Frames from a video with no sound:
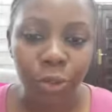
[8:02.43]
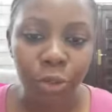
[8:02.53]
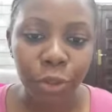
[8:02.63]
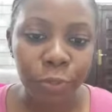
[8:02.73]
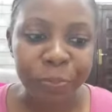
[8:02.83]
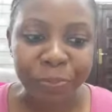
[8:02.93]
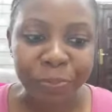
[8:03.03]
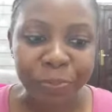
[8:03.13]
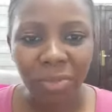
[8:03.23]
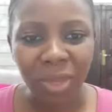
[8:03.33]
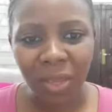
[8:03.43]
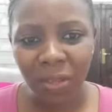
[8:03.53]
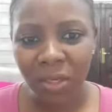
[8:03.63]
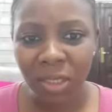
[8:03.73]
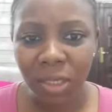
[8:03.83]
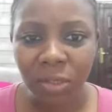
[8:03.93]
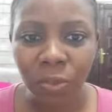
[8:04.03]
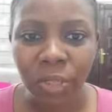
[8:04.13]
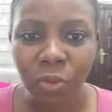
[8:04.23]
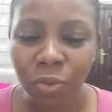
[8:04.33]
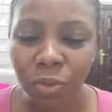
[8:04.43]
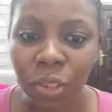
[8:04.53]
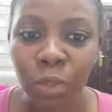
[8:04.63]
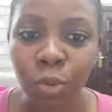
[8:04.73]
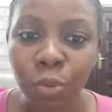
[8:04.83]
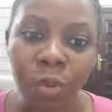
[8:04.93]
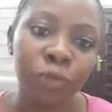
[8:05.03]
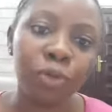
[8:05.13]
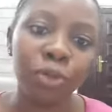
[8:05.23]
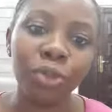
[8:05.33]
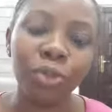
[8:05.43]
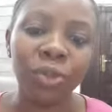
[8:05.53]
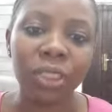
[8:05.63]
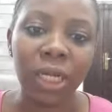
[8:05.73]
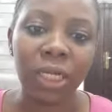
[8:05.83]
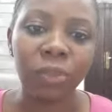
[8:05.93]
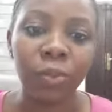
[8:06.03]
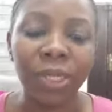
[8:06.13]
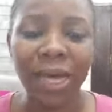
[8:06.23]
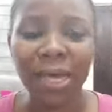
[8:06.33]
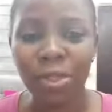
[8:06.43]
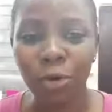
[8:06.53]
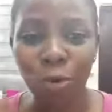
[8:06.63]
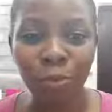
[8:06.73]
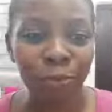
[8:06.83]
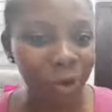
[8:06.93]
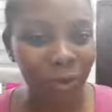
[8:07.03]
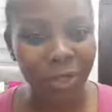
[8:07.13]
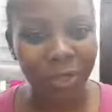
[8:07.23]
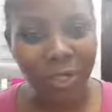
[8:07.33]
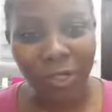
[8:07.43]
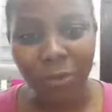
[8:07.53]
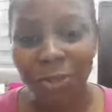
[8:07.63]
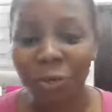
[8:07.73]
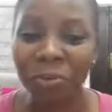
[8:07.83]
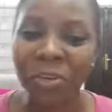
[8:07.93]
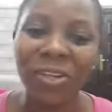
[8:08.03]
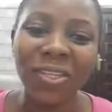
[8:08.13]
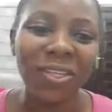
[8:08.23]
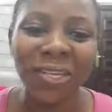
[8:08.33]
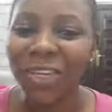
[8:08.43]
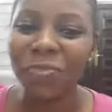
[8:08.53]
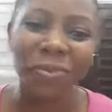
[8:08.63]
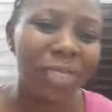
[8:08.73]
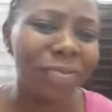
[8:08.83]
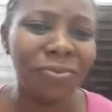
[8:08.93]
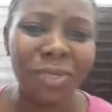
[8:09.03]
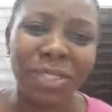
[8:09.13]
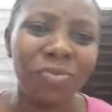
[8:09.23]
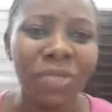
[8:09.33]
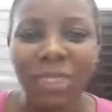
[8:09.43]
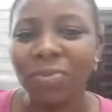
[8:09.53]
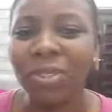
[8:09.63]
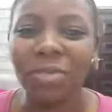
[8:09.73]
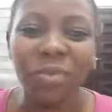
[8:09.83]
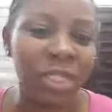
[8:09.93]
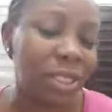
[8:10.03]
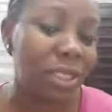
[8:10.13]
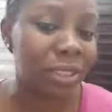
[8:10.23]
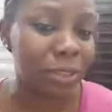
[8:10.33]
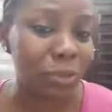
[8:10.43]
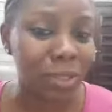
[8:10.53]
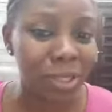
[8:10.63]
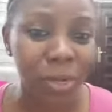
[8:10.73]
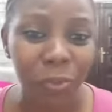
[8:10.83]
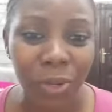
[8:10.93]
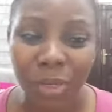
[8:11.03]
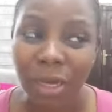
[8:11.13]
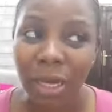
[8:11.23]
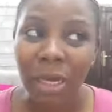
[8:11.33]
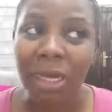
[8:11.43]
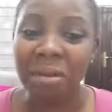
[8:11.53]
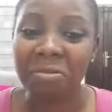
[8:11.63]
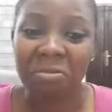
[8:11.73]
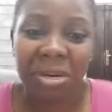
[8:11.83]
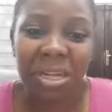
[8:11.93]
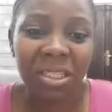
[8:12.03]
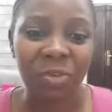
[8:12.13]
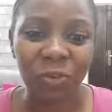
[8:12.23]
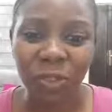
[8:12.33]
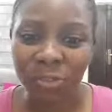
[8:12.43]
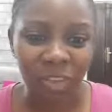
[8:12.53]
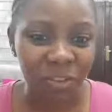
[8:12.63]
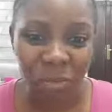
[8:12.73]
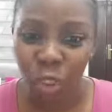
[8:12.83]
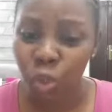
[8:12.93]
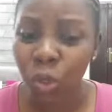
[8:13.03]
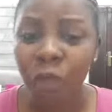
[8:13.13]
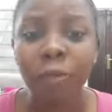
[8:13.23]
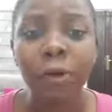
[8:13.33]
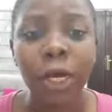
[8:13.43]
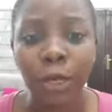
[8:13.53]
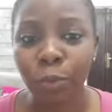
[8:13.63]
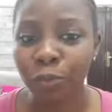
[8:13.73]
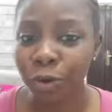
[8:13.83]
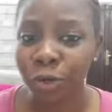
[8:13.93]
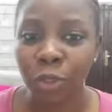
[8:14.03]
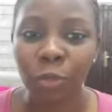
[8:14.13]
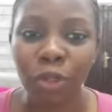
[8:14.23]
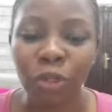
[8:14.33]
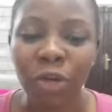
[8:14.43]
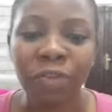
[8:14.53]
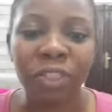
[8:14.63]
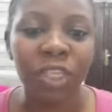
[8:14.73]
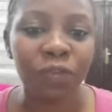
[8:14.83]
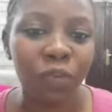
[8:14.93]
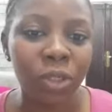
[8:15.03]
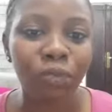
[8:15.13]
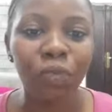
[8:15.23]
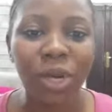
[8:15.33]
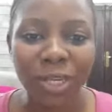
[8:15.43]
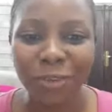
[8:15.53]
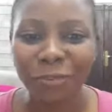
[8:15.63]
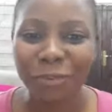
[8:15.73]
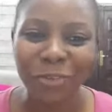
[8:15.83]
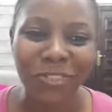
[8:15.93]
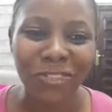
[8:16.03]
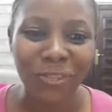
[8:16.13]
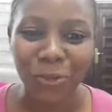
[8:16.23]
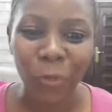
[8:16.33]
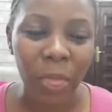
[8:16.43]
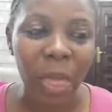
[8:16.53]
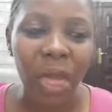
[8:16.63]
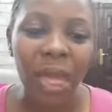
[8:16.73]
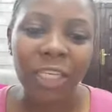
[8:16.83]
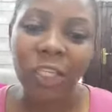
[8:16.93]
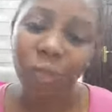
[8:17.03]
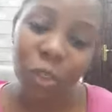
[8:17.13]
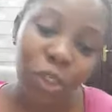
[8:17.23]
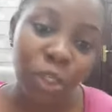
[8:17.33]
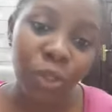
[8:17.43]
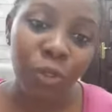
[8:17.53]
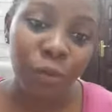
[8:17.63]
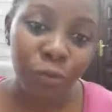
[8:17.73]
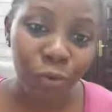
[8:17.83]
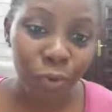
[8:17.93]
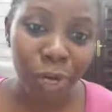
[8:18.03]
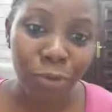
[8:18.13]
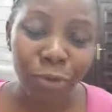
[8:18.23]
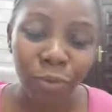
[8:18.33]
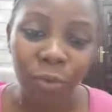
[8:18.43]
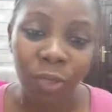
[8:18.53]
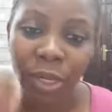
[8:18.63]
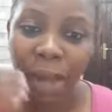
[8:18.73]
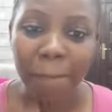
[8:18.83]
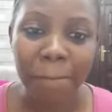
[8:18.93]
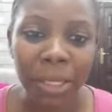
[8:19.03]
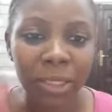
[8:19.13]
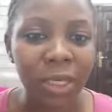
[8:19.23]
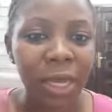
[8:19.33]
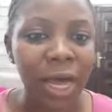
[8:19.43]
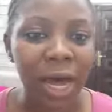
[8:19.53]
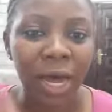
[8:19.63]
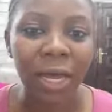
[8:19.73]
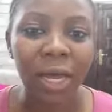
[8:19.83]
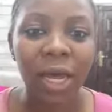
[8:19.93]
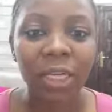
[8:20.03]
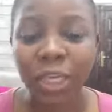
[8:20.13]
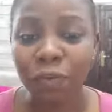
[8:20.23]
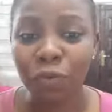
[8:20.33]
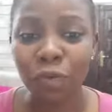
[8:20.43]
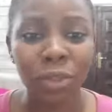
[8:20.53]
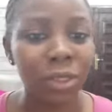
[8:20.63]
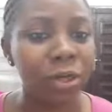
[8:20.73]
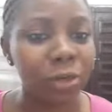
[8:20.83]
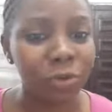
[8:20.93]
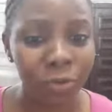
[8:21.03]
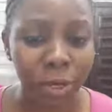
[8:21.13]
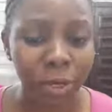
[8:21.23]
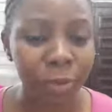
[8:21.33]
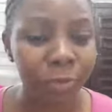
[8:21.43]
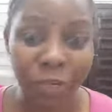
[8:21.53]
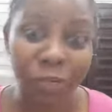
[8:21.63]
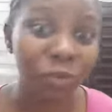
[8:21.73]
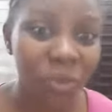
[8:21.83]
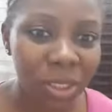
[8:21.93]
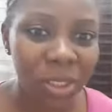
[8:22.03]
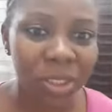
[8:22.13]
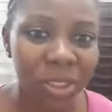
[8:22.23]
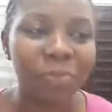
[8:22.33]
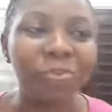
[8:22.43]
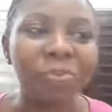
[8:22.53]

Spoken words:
So the easiest way usually would be for you to start with either home fragrances, because home fragrances are like really easy to start with. In less than 45 minutes, you have a home fragrance product, you have a diffuser ready for sale, especially if you know how to create amazing high diffusing diffusers.